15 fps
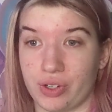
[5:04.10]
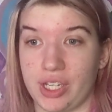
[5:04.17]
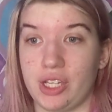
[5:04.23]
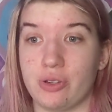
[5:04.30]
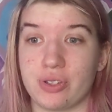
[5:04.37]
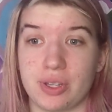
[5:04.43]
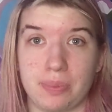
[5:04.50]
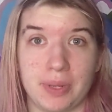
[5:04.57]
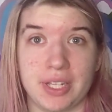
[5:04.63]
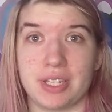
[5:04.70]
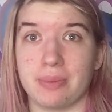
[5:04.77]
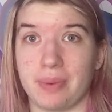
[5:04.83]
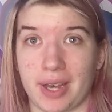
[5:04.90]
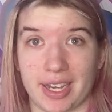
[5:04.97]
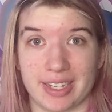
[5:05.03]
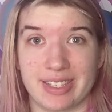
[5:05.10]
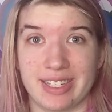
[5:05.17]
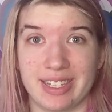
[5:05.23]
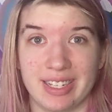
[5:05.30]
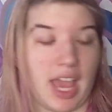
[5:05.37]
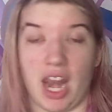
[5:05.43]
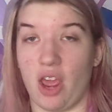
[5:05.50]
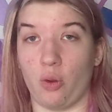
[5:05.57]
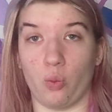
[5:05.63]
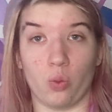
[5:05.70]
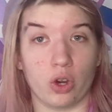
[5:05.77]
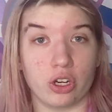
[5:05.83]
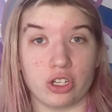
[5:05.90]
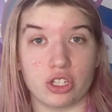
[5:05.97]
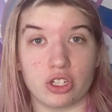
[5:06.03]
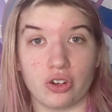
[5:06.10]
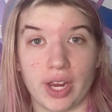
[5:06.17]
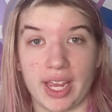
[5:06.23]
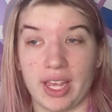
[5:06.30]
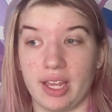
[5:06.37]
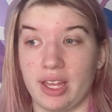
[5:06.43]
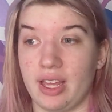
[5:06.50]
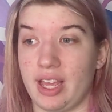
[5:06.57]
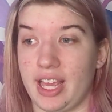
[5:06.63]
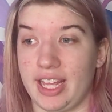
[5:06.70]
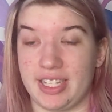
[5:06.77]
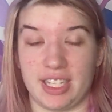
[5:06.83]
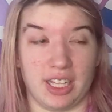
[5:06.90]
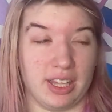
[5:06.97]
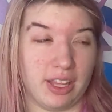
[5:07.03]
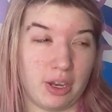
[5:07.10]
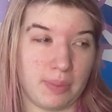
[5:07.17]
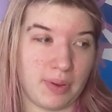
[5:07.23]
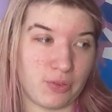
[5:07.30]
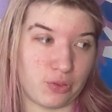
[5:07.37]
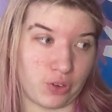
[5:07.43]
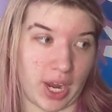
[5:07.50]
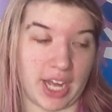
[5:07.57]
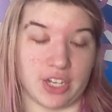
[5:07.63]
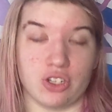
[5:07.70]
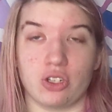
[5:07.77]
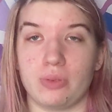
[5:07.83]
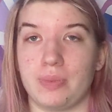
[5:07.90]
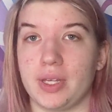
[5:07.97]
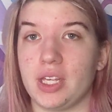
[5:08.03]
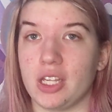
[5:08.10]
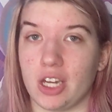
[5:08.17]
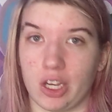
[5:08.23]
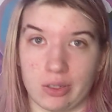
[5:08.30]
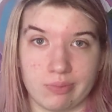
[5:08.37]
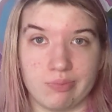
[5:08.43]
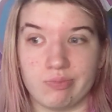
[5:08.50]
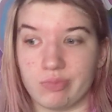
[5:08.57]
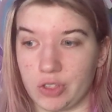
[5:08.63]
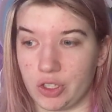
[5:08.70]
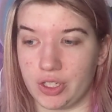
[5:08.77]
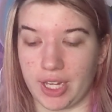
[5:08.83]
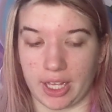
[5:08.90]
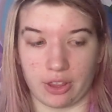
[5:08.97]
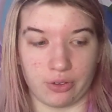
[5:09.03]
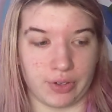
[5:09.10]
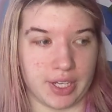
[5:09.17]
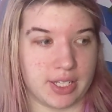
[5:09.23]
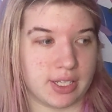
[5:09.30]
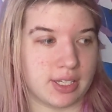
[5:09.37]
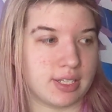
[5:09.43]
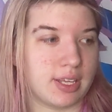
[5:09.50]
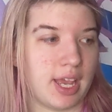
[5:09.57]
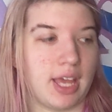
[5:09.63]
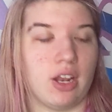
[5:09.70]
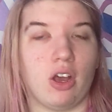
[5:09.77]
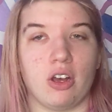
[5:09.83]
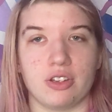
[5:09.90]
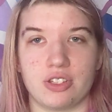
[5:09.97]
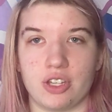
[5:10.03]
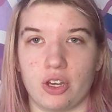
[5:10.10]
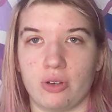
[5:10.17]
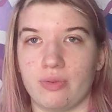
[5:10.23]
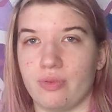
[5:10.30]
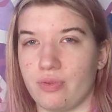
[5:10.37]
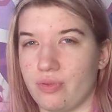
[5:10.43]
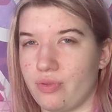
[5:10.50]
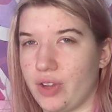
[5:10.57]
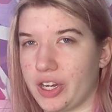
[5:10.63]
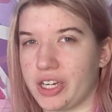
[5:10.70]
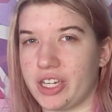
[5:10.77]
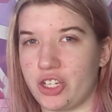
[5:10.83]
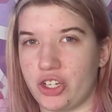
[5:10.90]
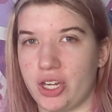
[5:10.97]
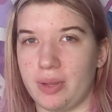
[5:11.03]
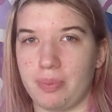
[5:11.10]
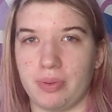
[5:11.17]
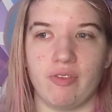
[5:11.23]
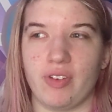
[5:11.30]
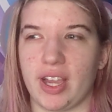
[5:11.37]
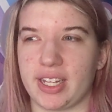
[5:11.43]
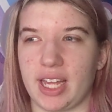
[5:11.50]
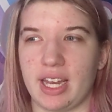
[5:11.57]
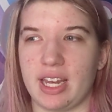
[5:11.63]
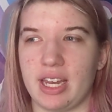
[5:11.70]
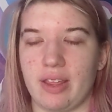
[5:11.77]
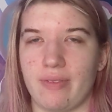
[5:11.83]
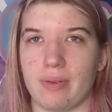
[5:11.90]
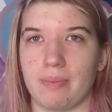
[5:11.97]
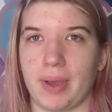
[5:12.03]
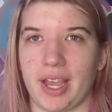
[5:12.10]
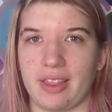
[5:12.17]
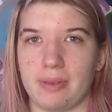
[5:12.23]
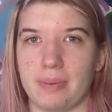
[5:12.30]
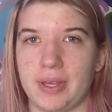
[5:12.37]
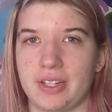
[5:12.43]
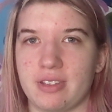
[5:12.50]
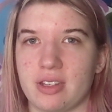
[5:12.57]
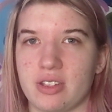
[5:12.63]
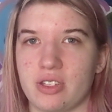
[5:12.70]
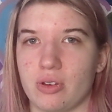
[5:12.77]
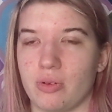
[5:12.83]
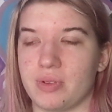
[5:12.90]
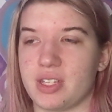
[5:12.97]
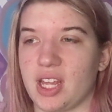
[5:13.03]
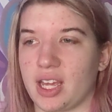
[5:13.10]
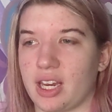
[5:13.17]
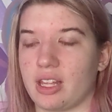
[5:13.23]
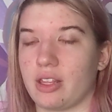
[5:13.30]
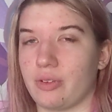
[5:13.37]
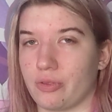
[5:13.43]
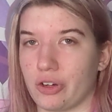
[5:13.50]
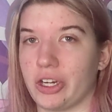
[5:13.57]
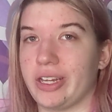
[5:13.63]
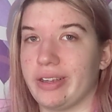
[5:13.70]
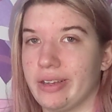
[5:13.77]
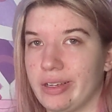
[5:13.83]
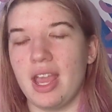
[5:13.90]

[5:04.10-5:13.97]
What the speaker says: reused a pizza box, and it works great. It's a little bit fragile, but you know, you take the risks. And also very cheap. In fact, I didn't even buy the pizza, so it was technically free.